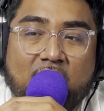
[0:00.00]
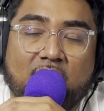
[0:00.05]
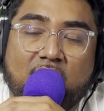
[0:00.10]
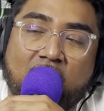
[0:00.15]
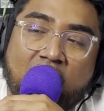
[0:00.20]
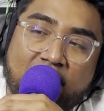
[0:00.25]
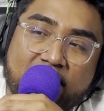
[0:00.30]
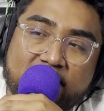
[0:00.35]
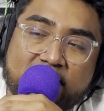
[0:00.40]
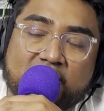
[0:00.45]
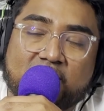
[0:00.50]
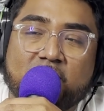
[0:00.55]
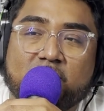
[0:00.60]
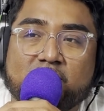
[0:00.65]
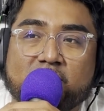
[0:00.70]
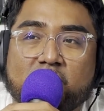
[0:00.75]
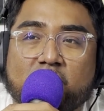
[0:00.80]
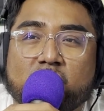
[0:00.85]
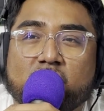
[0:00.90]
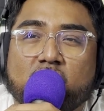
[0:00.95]
obviously there
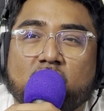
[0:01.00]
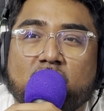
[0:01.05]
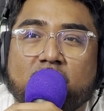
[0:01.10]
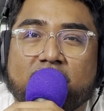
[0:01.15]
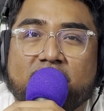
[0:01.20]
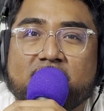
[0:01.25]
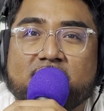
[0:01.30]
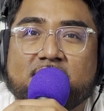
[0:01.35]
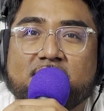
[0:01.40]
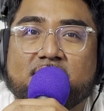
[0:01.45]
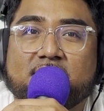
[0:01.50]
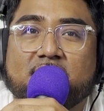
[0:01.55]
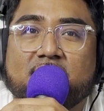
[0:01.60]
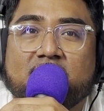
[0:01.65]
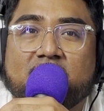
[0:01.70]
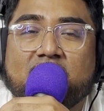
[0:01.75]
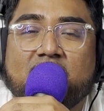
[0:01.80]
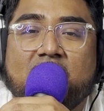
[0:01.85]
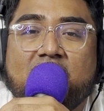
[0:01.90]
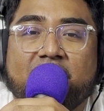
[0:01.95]
was no Djokovic
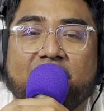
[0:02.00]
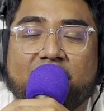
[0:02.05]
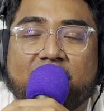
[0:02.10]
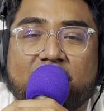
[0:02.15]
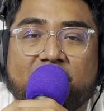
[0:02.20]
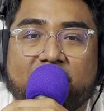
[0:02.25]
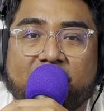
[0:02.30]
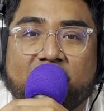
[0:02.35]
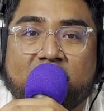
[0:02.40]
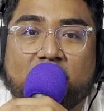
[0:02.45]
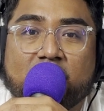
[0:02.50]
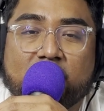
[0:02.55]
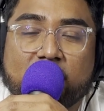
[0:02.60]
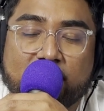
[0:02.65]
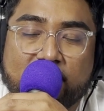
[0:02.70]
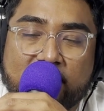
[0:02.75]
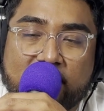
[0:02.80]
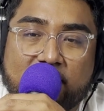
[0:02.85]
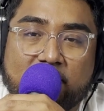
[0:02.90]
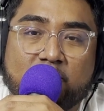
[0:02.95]
in that
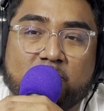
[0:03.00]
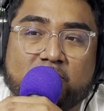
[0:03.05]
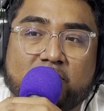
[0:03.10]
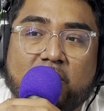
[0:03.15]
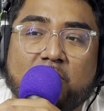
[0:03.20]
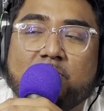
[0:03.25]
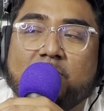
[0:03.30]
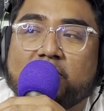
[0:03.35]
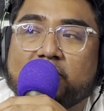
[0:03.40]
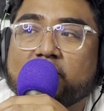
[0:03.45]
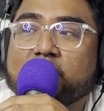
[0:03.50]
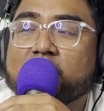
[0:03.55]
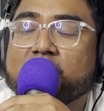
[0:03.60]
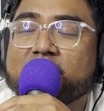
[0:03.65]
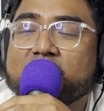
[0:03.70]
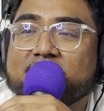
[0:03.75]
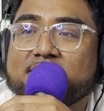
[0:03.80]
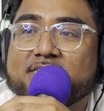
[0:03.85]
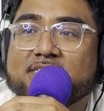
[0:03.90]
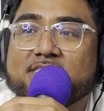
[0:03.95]
field, but we'll talk about
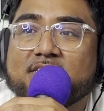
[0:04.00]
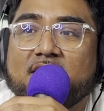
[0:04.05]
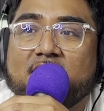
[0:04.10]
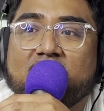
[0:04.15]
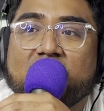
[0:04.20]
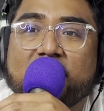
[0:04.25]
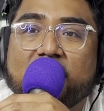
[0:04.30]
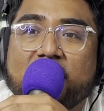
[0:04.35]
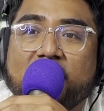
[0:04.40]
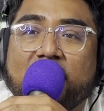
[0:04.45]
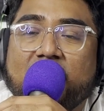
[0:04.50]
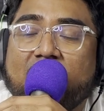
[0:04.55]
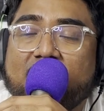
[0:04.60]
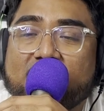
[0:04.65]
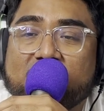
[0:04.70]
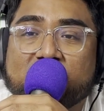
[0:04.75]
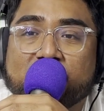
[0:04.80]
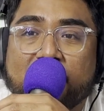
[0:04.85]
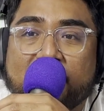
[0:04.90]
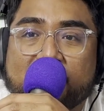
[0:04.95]
Djokovic. He's not
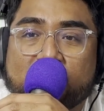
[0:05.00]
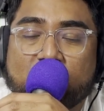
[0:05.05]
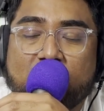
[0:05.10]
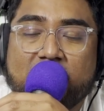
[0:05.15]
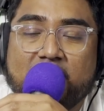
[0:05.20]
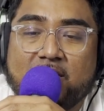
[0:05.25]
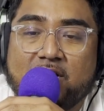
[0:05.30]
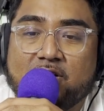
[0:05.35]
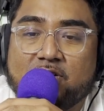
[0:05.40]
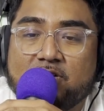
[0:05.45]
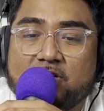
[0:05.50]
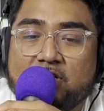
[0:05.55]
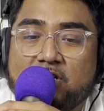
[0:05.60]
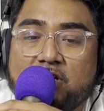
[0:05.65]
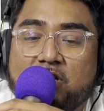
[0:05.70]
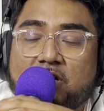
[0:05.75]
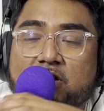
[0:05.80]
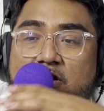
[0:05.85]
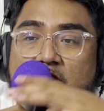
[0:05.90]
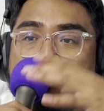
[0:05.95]
at his best right now.
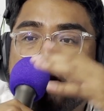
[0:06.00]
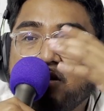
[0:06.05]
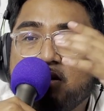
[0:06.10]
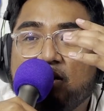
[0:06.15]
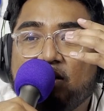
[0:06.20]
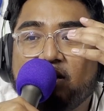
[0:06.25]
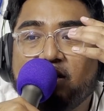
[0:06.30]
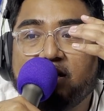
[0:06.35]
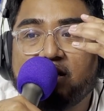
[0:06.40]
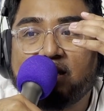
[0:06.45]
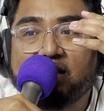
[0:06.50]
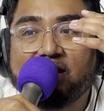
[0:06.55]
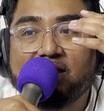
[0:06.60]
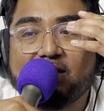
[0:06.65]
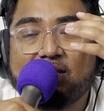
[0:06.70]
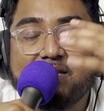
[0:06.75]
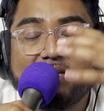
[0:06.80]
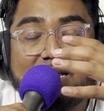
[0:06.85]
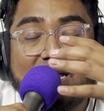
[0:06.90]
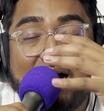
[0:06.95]

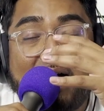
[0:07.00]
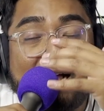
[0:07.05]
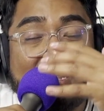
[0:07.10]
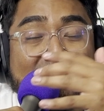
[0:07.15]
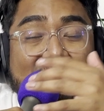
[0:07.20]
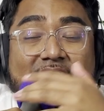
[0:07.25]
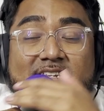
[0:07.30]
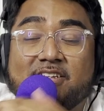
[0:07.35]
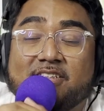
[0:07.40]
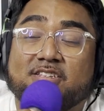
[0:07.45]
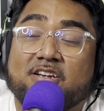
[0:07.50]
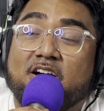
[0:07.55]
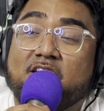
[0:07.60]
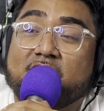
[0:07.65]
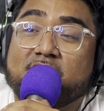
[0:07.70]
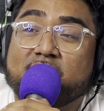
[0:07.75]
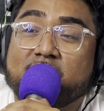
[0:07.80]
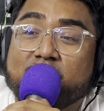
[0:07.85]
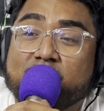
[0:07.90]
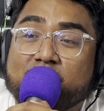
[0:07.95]
I think Nadal
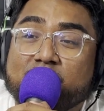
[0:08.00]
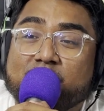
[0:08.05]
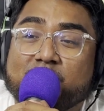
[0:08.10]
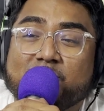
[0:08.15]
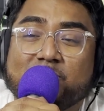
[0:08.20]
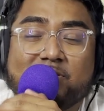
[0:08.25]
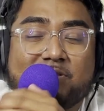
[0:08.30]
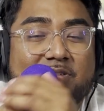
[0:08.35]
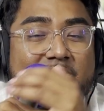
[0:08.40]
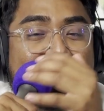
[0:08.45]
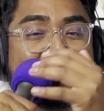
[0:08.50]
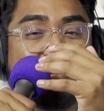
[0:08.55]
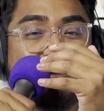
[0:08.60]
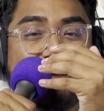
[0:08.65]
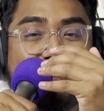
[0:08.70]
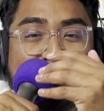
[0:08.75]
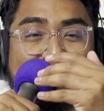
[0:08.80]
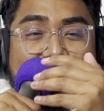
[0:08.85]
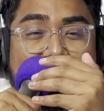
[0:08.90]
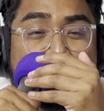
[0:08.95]
could
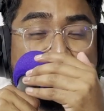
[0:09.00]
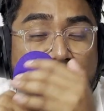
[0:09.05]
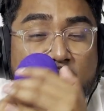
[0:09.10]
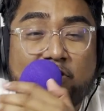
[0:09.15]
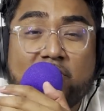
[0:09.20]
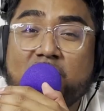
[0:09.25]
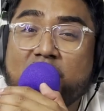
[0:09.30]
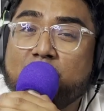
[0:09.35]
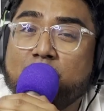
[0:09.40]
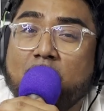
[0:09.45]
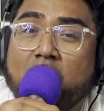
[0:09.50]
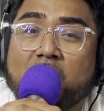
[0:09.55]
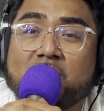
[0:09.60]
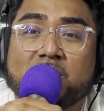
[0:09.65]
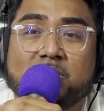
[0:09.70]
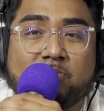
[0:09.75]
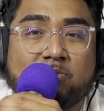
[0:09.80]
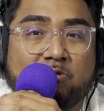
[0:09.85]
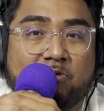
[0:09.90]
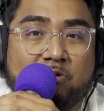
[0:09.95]
do the
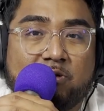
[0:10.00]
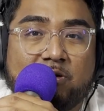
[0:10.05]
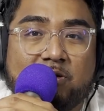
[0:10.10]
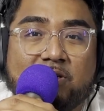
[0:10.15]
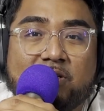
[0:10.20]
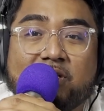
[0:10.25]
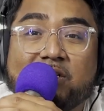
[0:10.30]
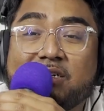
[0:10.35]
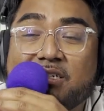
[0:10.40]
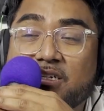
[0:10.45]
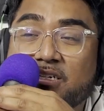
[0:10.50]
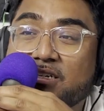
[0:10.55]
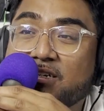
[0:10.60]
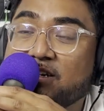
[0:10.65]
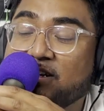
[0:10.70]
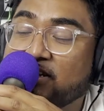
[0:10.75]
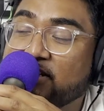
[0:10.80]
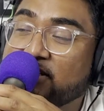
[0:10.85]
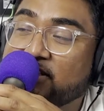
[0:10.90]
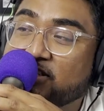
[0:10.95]
impossible.
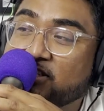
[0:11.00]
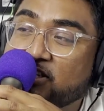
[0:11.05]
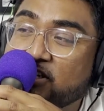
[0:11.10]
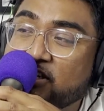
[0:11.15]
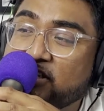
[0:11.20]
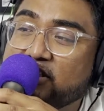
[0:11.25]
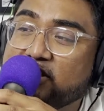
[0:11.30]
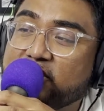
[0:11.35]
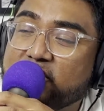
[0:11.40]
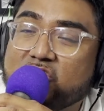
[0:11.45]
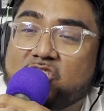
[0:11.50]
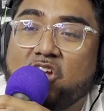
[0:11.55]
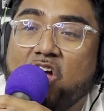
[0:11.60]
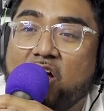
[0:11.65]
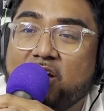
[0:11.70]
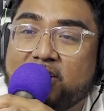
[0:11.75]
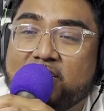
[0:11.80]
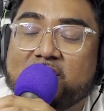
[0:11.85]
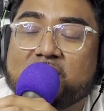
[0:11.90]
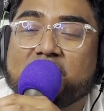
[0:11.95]
Could just
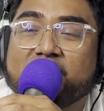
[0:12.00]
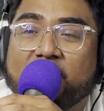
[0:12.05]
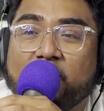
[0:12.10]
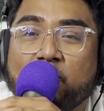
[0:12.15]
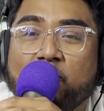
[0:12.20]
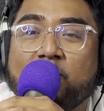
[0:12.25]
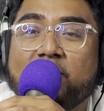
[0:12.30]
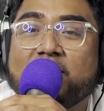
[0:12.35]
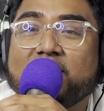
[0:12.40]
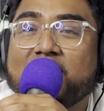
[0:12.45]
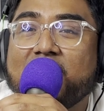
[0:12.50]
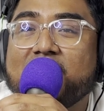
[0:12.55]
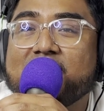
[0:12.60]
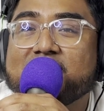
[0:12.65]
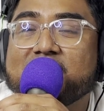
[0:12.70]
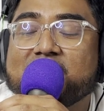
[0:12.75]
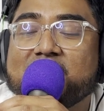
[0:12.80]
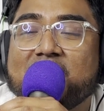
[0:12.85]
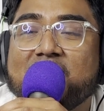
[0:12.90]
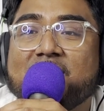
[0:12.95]
shock us for one
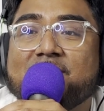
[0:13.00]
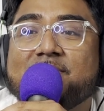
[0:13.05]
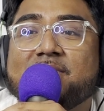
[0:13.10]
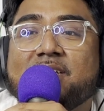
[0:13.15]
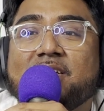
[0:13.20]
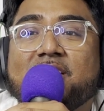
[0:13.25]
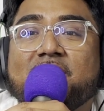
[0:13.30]
last time.